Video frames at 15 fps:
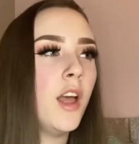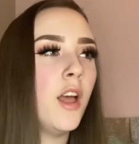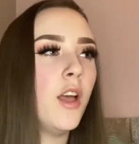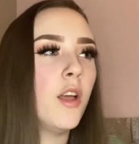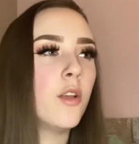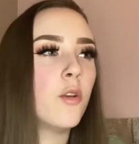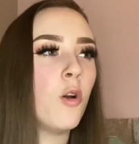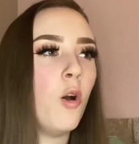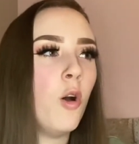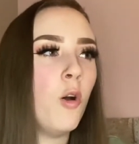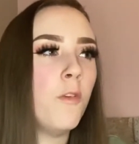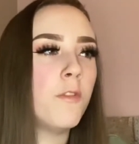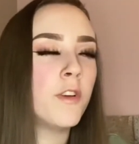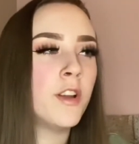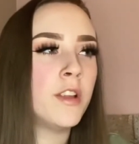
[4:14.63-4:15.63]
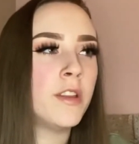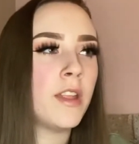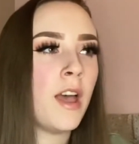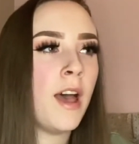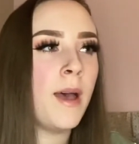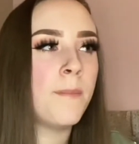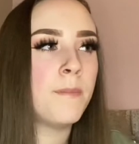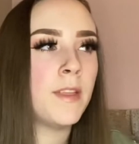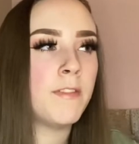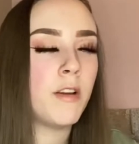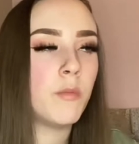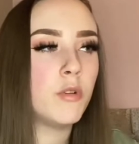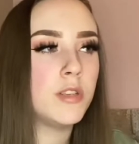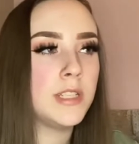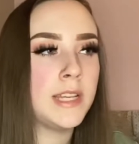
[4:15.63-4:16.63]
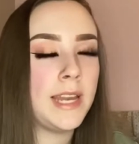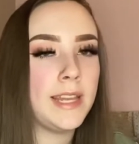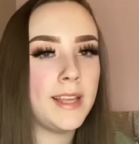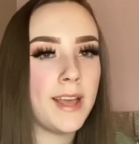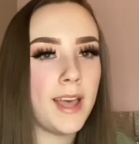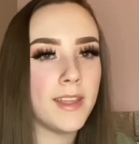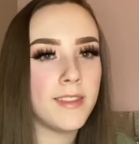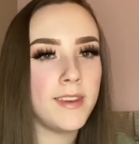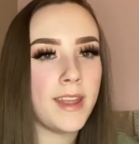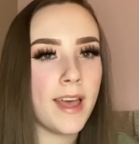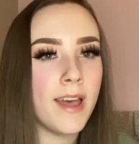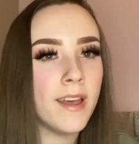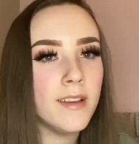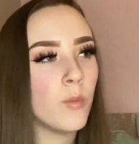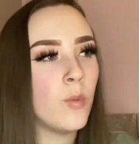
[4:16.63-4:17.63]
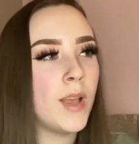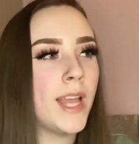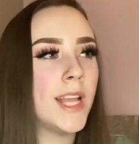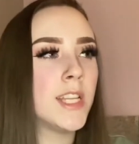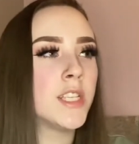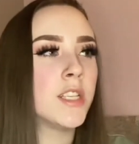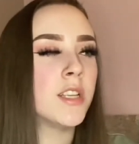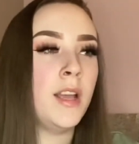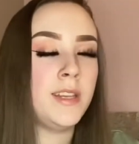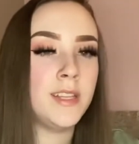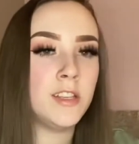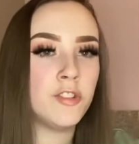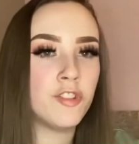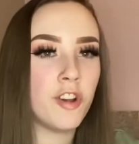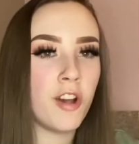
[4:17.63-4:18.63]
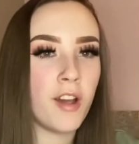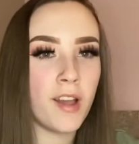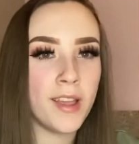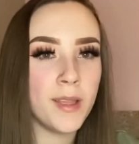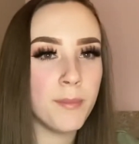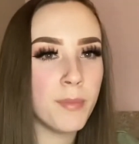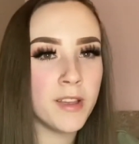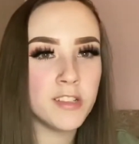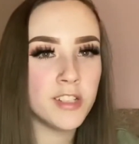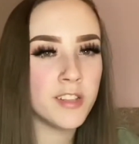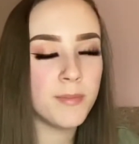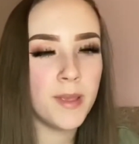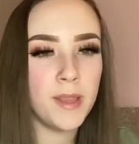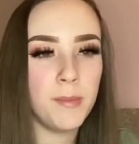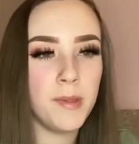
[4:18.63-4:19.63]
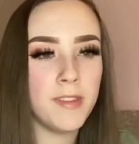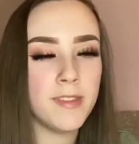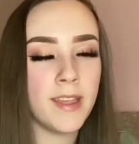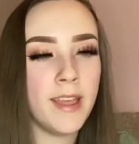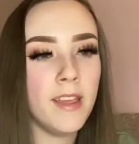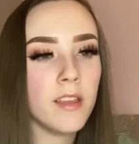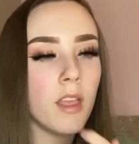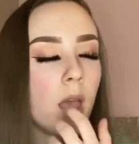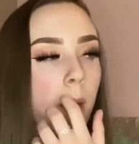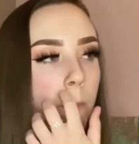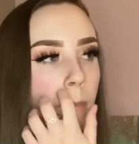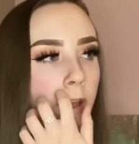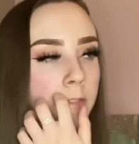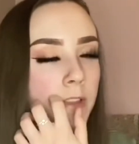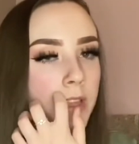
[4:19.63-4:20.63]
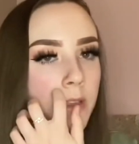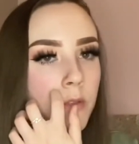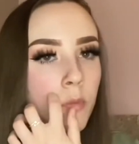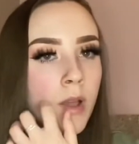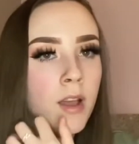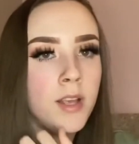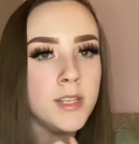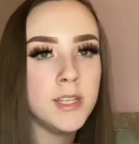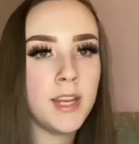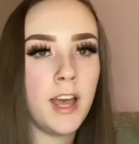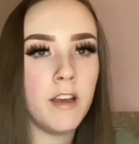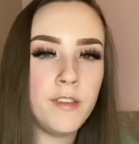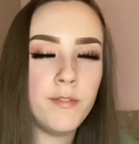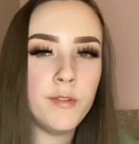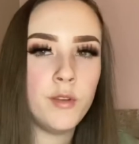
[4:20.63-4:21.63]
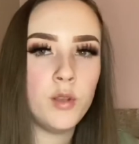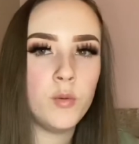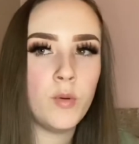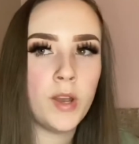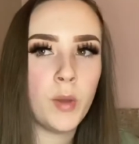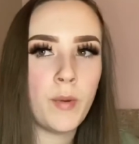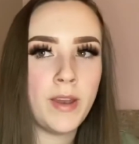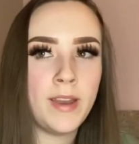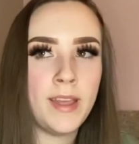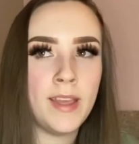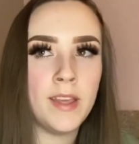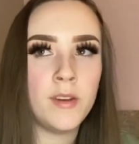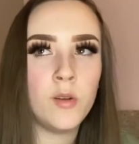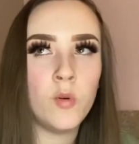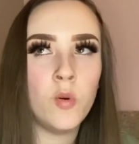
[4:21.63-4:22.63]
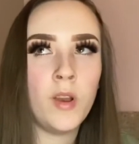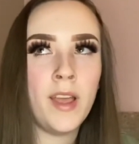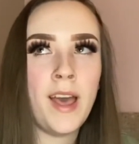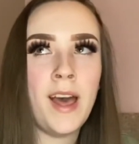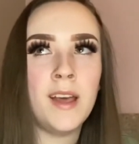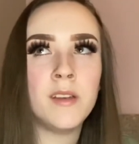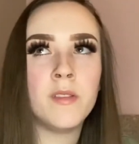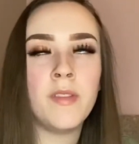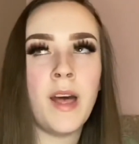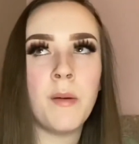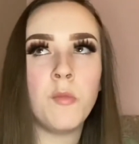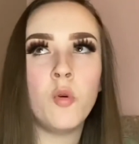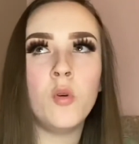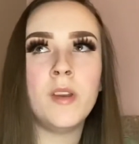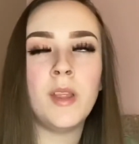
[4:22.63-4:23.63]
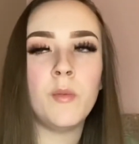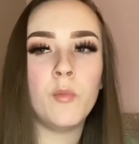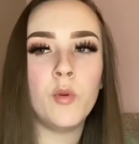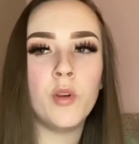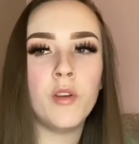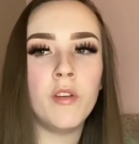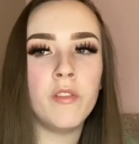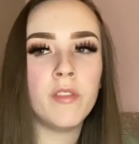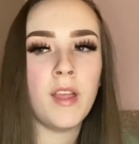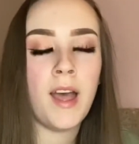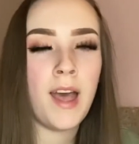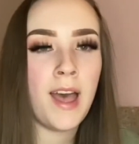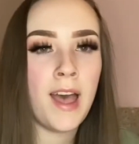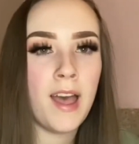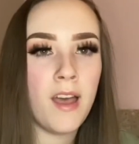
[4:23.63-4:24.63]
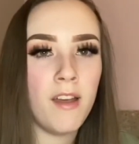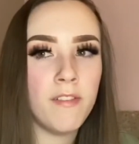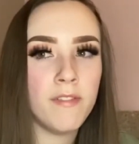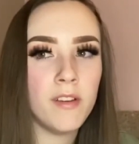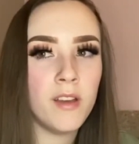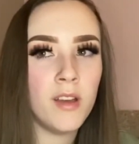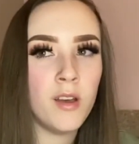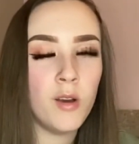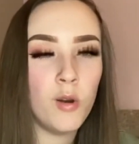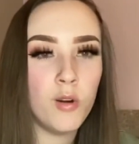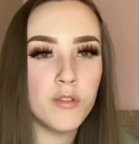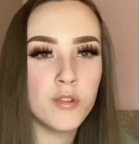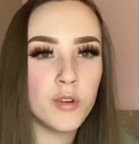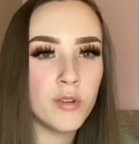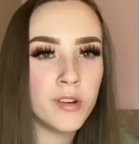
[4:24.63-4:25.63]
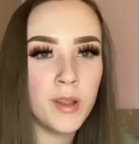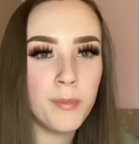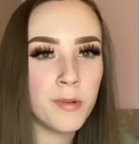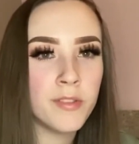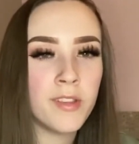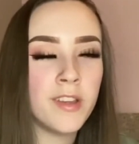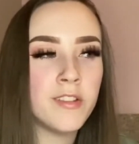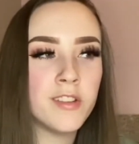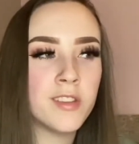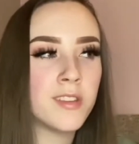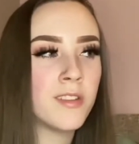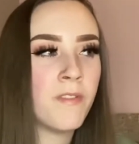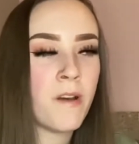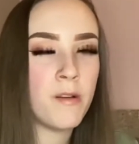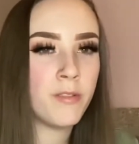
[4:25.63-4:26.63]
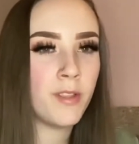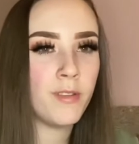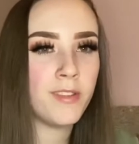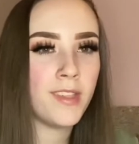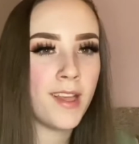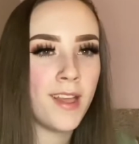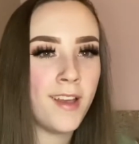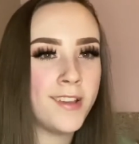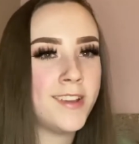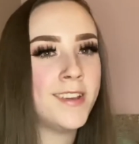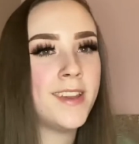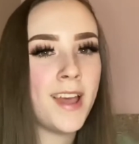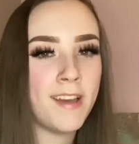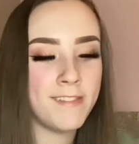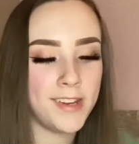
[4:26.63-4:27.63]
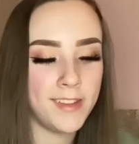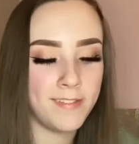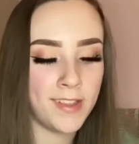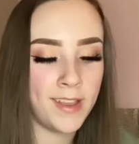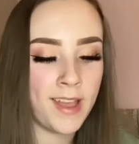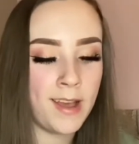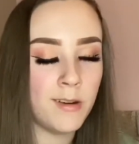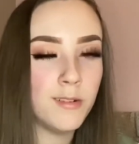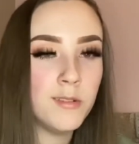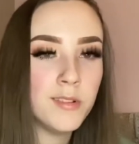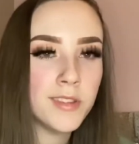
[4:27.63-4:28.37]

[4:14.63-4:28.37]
got offered if I wanted any gas and air, which I did try, but it just made me sick. But I think it's where I didn't have food when I went in. All I had that morning was half a hot chocolate because I just felt so sick. I didn't have anything else.